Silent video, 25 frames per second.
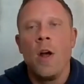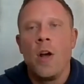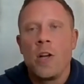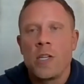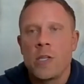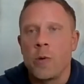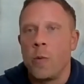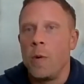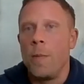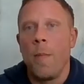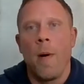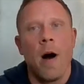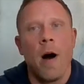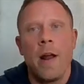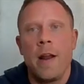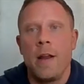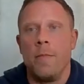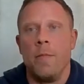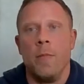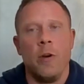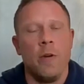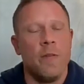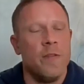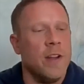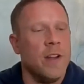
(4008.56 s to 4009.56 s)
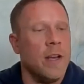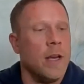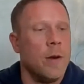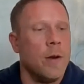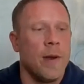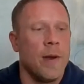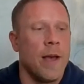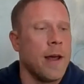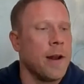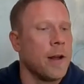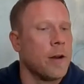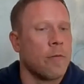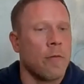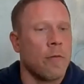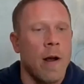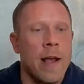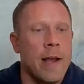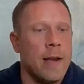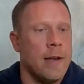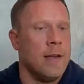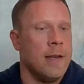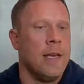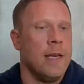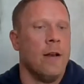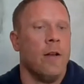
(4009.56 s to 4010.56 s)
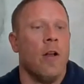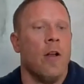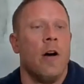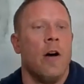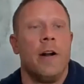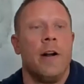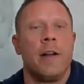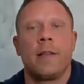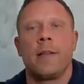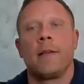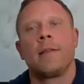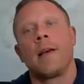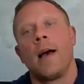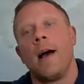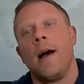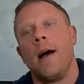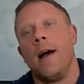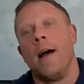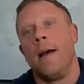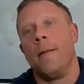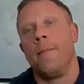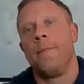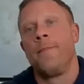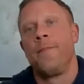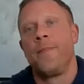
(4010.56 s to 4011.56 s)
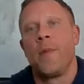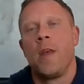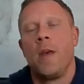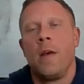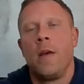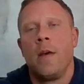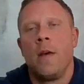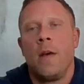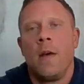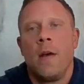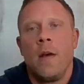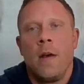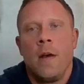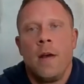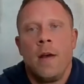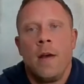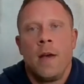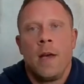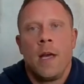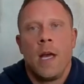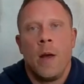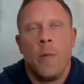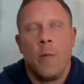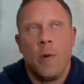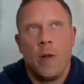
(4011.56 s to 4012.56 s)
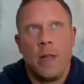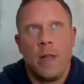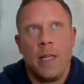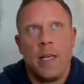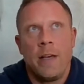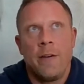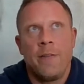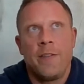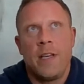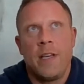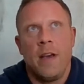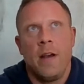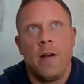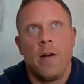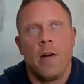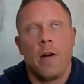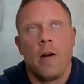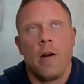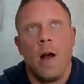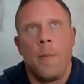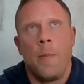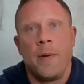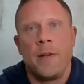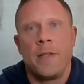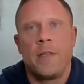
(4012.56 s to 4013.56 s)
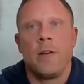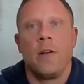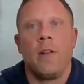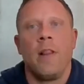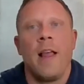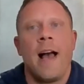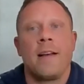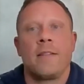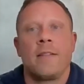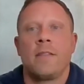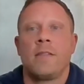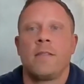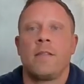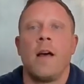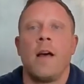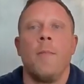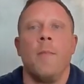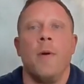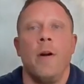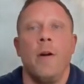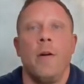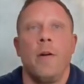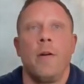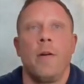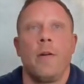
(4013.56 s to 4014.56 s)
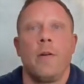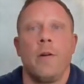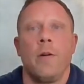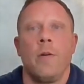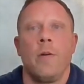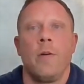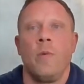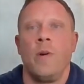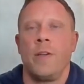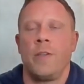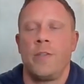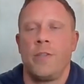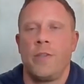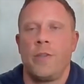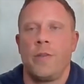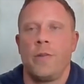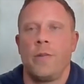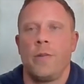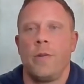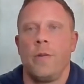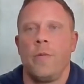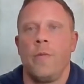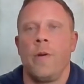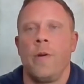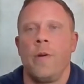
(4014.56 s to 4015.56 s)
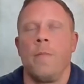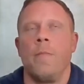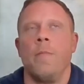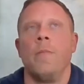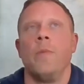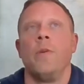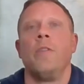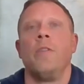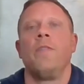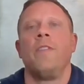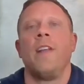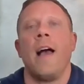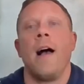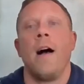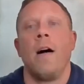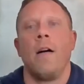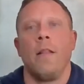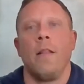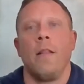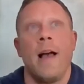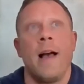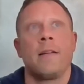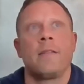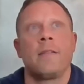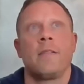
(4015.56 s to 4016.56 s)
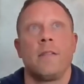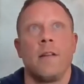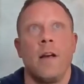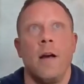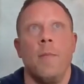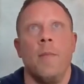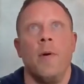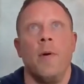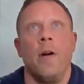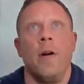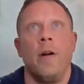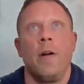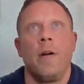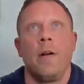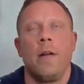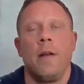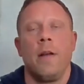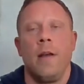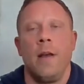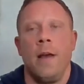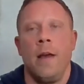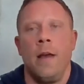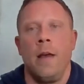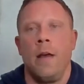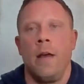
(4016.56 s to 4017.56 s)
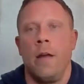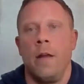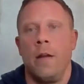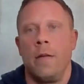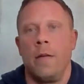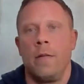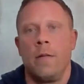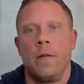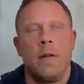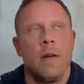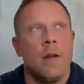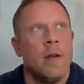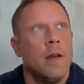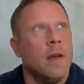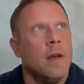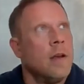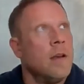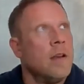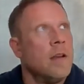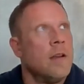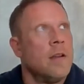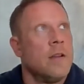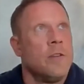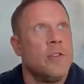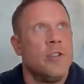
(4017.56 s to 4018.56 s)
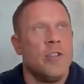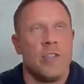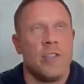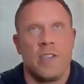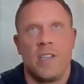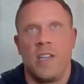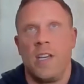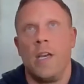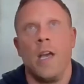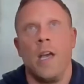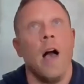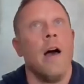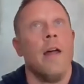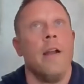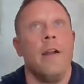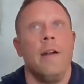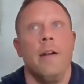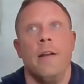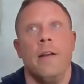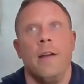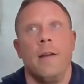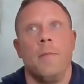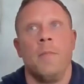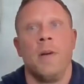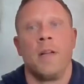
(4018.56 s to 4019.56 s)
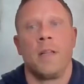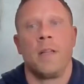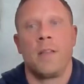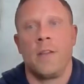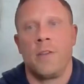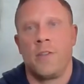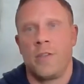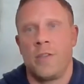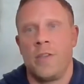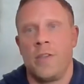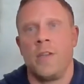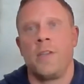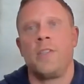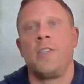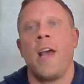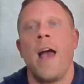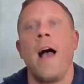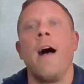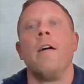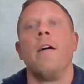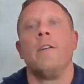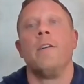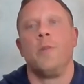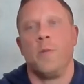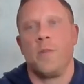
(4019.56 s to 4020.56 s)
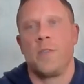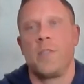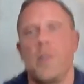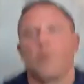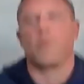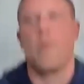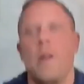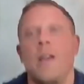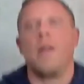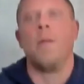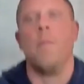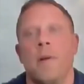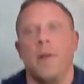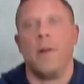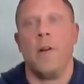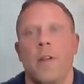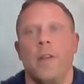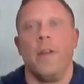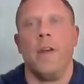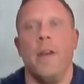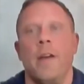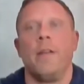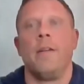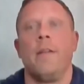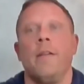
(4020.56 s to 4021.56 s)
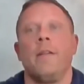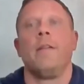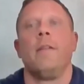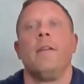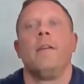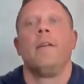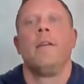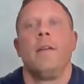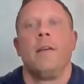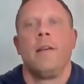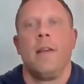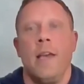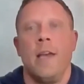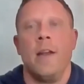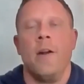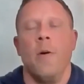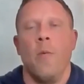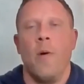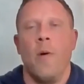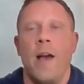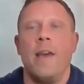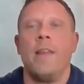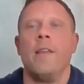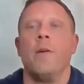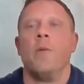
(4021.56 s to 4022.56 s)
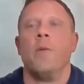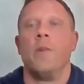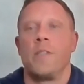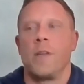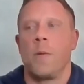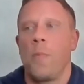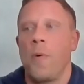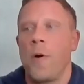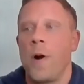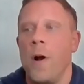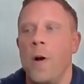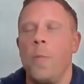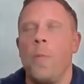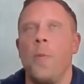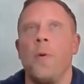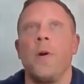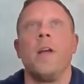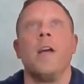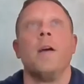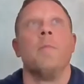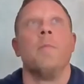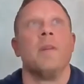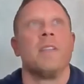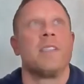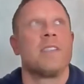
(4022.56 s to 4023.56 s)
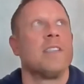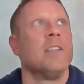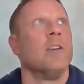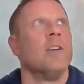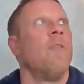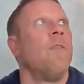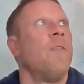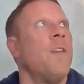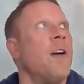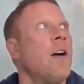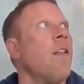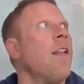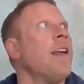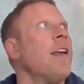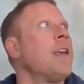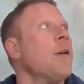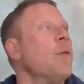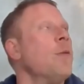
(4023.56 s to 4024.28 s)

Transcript: So we bought it and moved in. We got a great deal on it at the time. And we lived here up until last summer, which we moved out last summer and just gutted it. But the challenge was to rebuild it in a way that was appropriate, but still felt like